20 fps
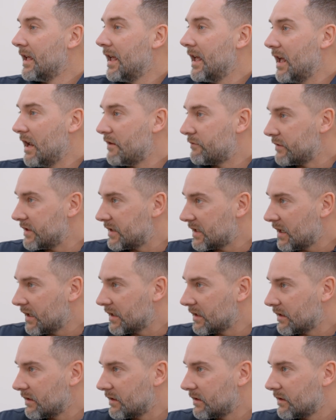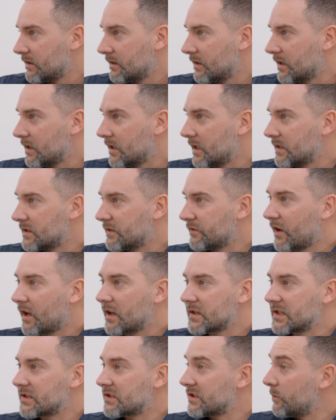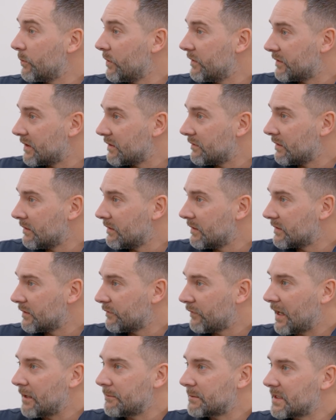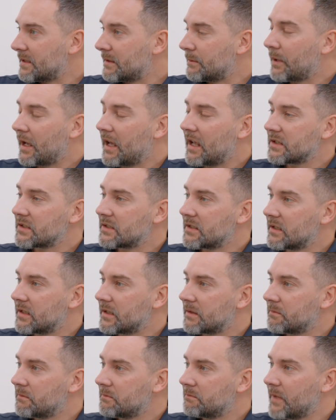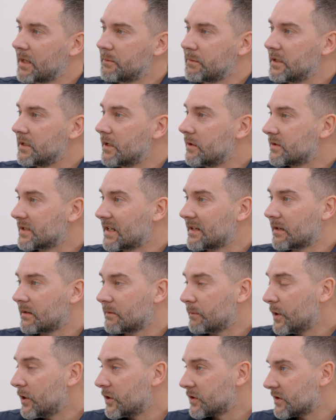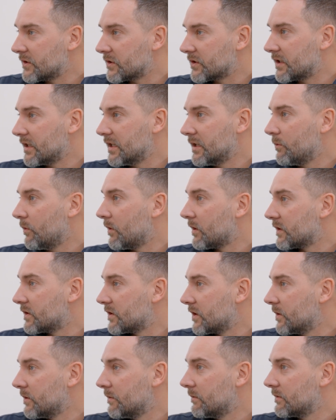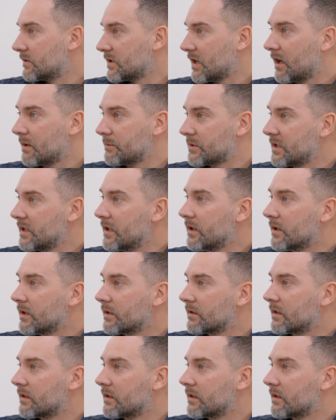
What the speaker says: every day. Devices that we've developed in the past are maybe used in an emergency 1 or 2 times a year.